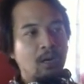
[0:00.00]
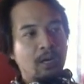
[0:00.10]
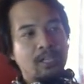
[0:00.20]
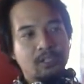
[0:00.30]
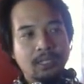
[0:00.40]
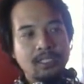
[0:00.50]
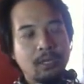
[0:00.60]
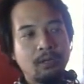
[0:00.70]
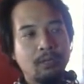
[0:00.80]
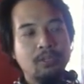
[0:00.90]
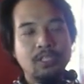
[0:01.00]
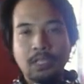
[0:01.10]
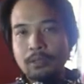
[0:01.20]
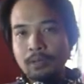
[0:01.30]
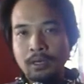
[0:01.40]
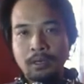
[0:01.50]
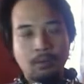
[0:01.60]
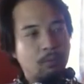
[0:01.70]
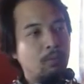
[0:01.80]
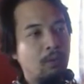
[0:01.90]
Alright, so that's the only reason that
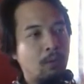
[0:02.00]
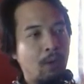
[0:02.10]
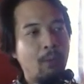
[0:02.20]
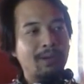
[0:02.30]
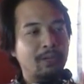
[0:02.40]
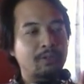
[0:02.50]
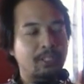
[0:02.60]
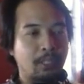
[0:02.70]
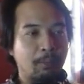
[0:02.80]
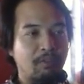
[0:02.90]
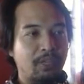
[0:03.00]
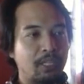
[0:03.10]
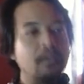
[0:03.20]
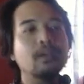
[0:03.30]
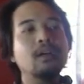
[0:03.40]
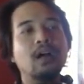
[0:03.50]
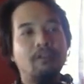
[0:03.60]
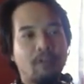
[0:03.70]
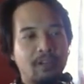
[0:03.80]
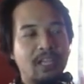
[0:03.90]
why we're using the Epiphany.
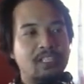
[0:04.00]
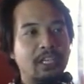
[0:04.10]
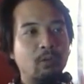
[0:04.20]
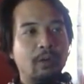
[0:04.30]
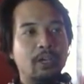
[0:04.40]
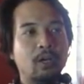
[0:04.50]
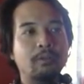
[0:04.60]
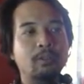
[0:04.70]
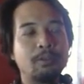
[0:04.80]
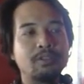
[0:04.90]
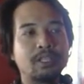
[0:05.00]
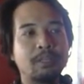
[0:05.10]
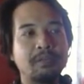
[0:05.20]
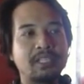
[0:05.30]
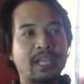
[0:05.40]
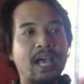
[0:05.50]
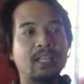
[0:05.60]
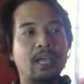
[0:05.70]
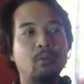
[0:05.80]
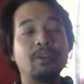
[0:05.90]
For our next skill, we're going to be using the Mystic
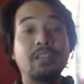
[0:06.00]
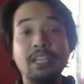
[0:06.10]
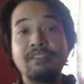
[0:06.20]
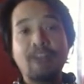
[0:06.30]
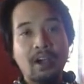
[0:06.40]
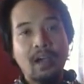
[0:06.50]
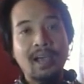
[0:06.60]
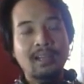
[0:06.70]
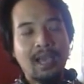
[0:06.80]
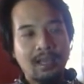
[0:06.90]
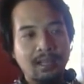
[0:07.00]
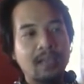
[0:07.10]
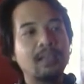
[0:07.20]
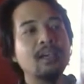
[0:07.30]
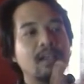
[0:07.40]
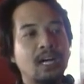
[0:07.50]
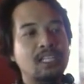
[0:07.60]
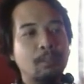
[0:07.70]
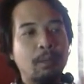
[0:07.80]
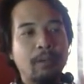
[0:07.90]
Ally with the Fire Ally,
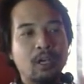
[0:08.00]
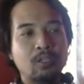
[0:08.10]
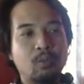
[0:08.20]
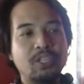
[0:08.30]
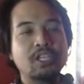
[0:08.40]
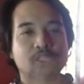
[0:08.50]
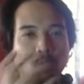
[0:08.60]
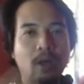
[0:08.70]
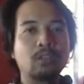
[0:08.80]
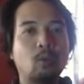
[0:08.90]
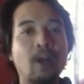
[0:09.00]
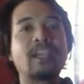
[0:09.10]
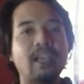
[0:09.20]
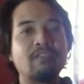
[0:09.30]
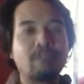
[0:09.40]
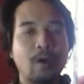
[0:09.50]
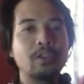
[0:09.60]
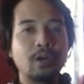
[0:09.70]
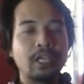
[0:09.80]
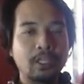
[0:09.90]
simply because we just want to, again,
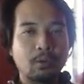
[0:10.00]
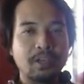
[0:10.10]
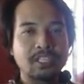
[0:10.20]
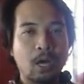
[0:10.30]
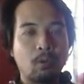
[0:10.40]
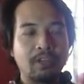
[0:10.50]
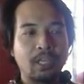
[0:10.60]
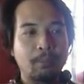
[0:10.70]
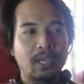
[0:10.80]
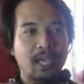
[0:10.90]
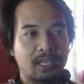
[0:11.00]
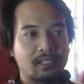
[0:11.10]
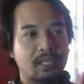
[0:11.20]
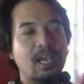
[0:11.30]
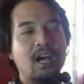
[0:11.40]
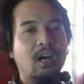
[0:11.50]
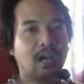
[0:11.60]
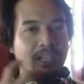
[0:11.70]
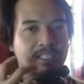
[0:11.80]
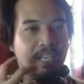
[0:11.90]
further increase our DPS
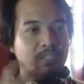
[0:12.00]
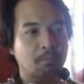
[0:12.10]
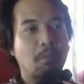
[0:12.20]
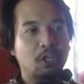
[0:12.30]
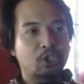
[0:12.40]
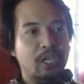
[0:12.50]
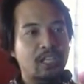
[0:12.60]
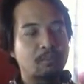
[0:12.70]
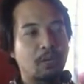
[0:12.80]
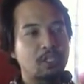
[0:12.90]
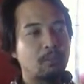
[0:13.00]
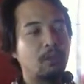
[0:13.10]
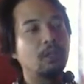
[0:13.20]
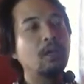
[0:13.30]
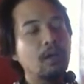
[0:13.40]
as much as possible.